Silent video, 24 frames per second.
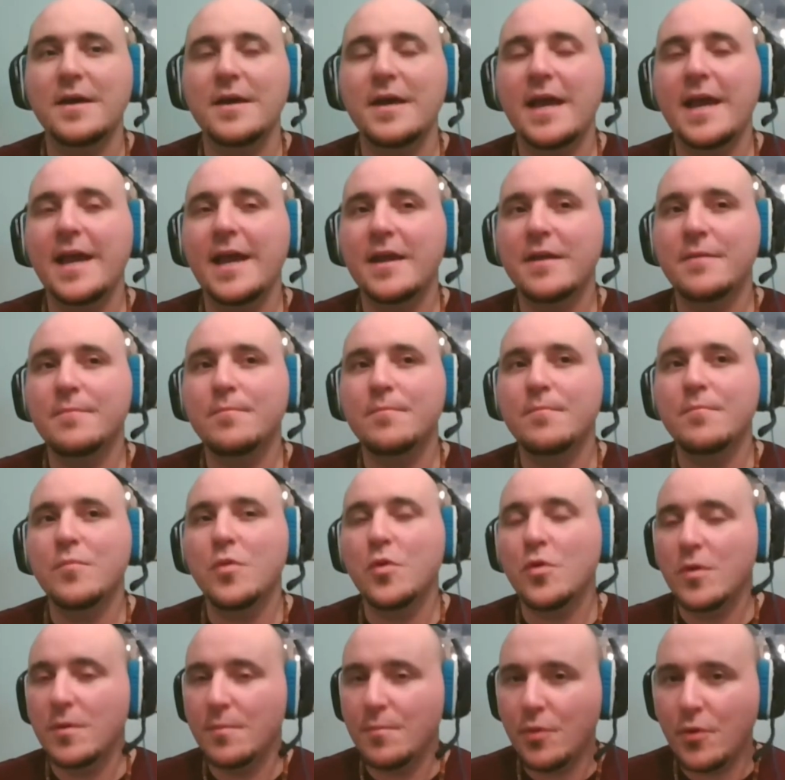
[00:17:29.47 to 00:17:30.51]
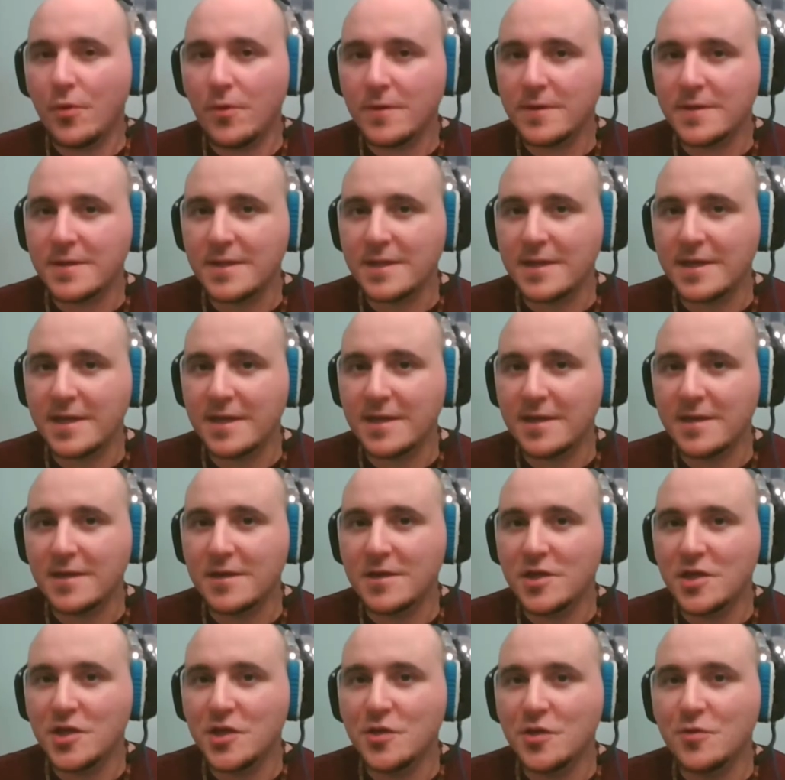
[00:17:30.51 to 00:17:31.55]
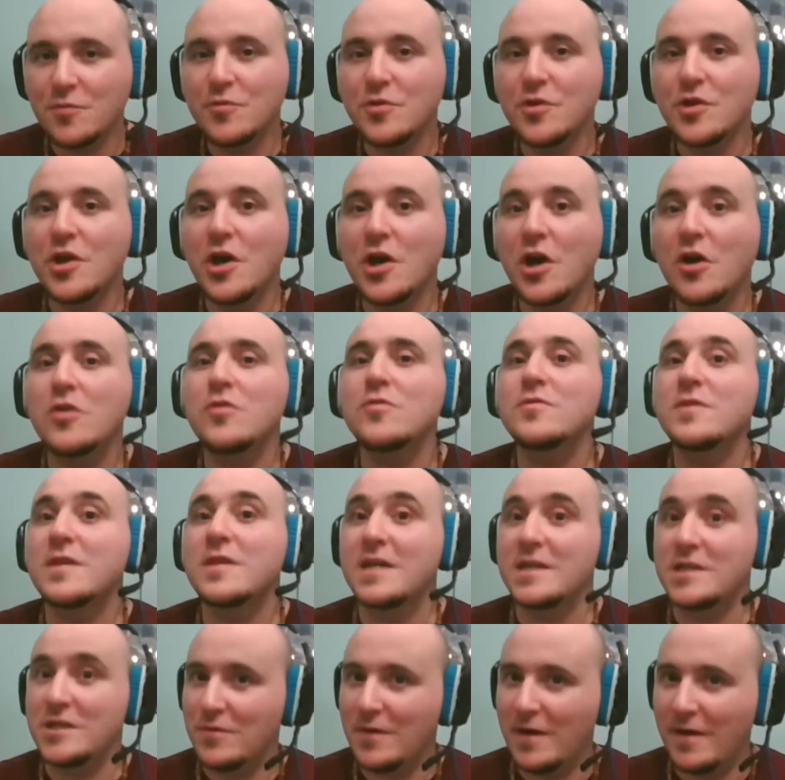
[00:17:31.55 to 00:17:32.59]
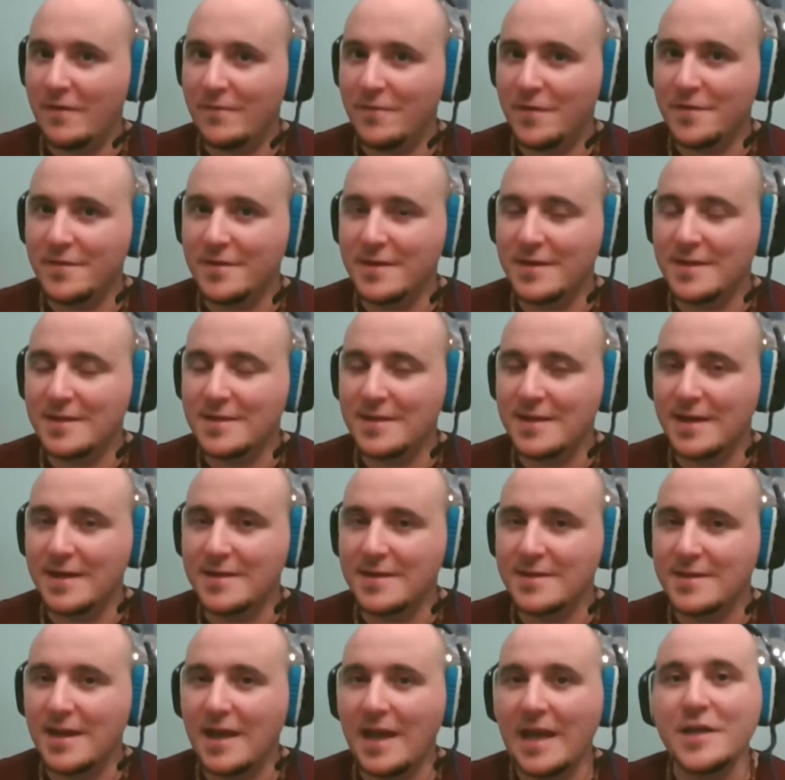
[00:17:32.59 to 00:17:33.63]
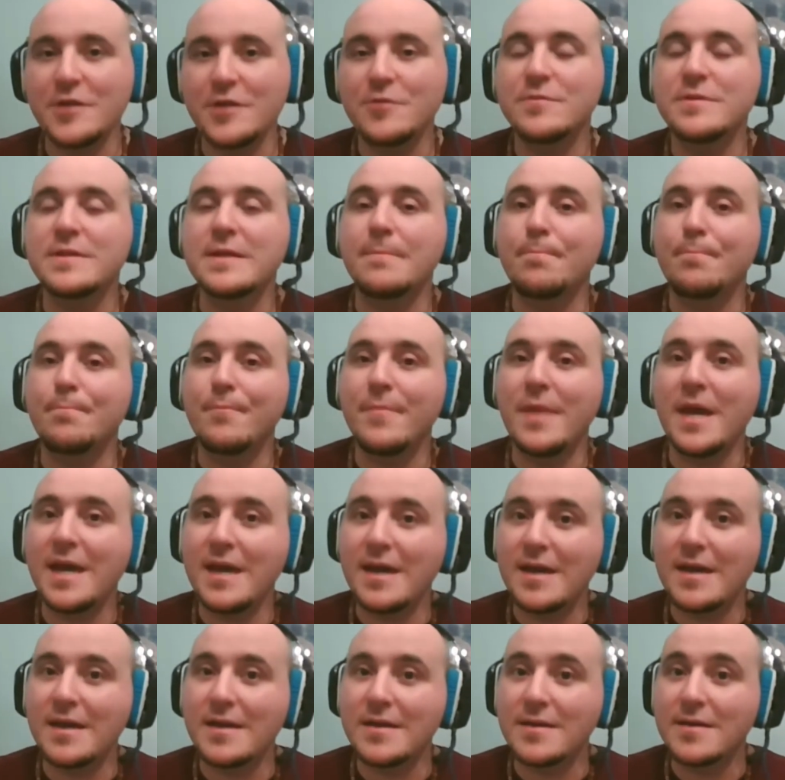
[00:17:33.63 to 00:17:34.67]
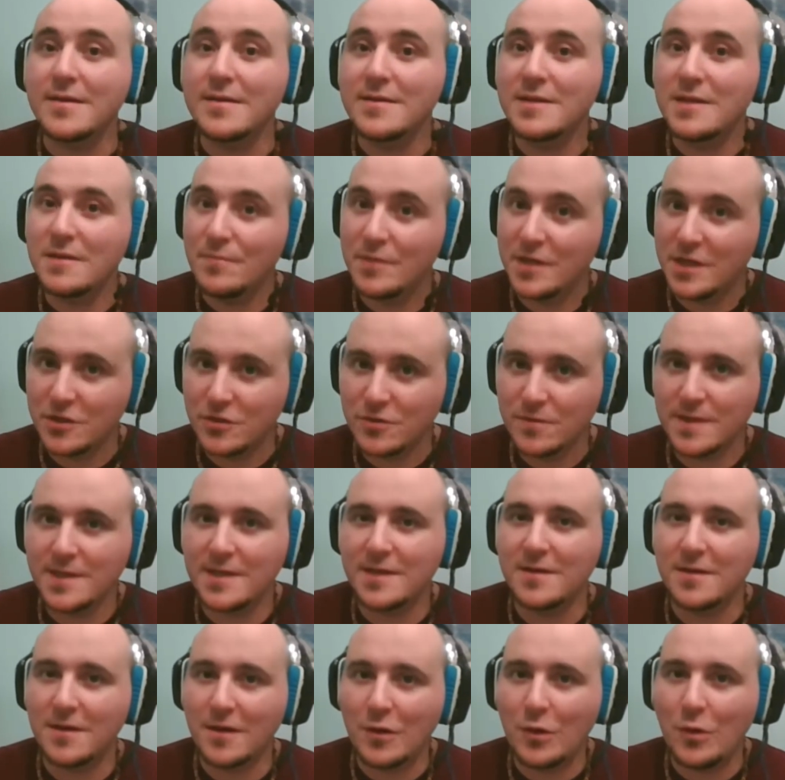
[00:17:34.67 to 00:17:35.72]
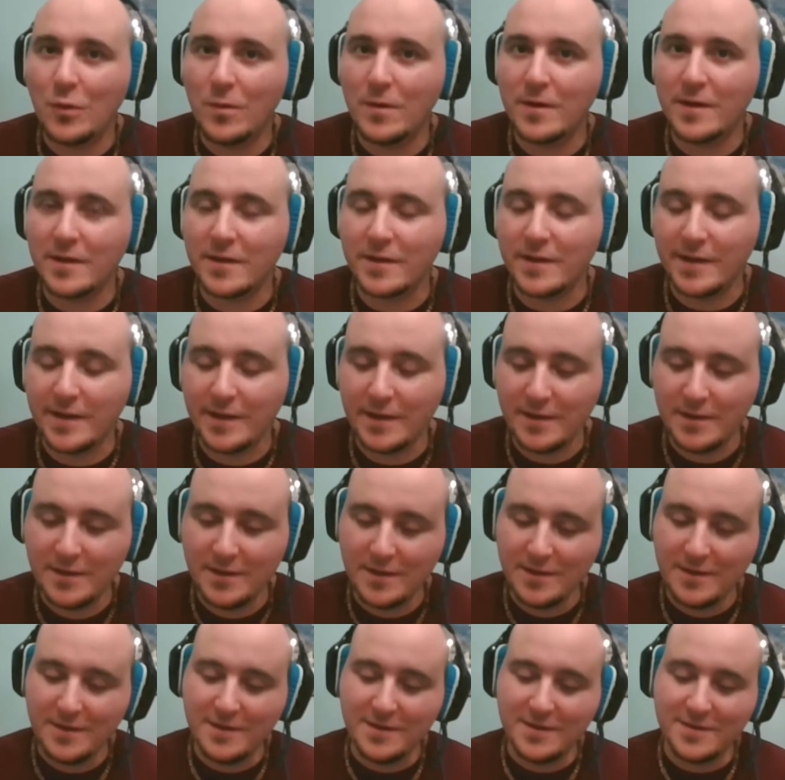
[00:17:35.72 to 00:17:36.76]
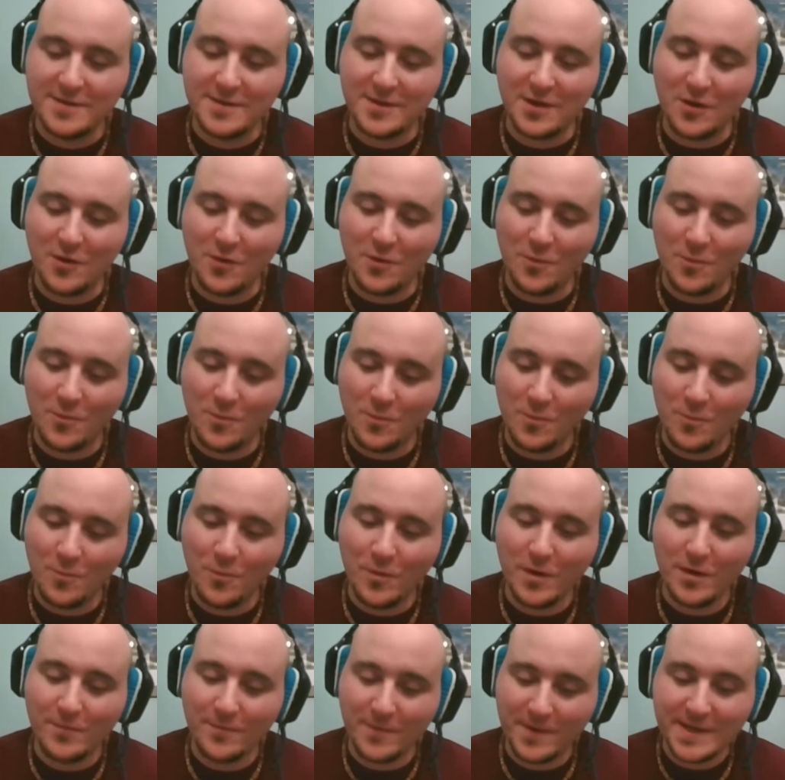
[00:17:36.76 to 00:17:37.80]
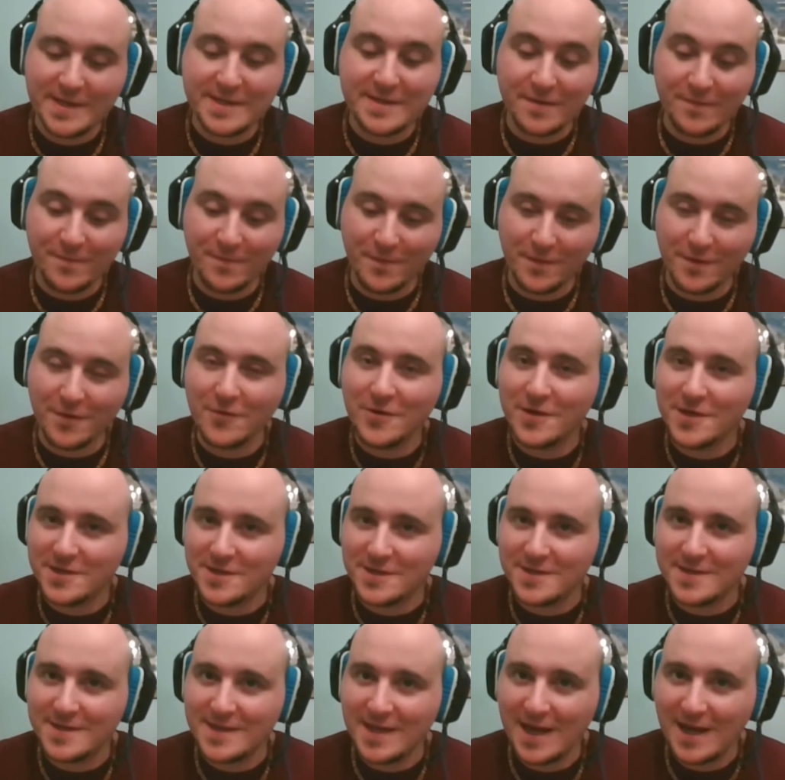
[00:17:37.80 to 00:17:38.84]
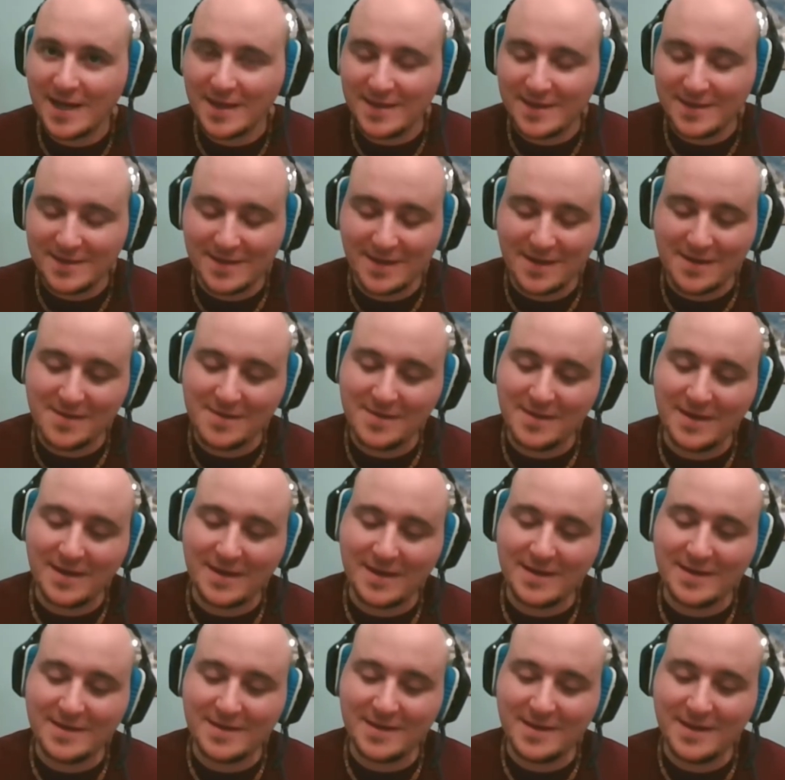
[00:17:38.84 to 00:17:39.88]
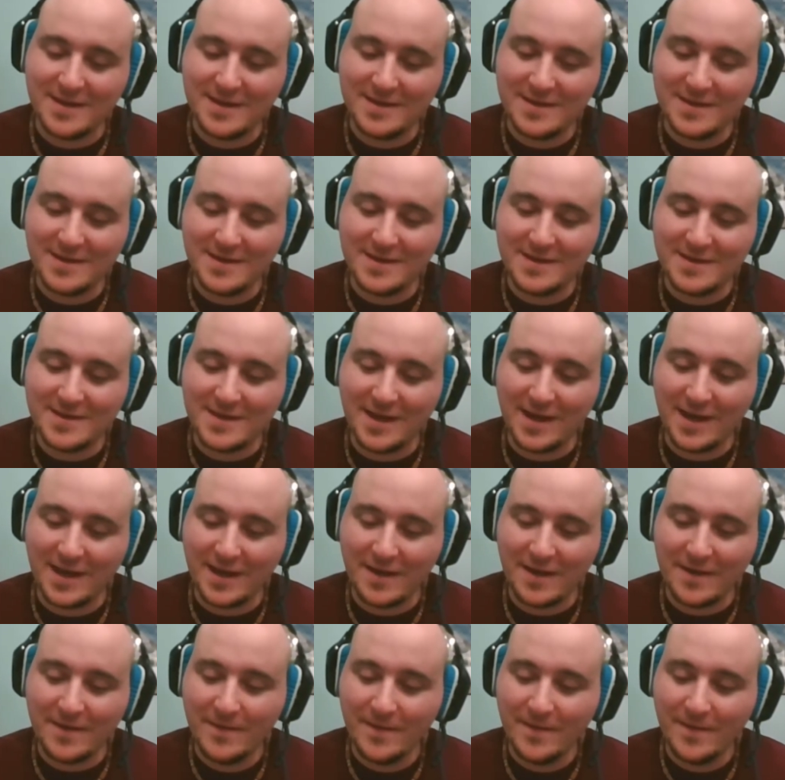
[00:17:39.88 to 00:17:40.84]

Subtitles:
And more importantly, you know that you have all these things and you demand to be treated accordingly. So one reason for Krishna saying this, I think, is he's saying,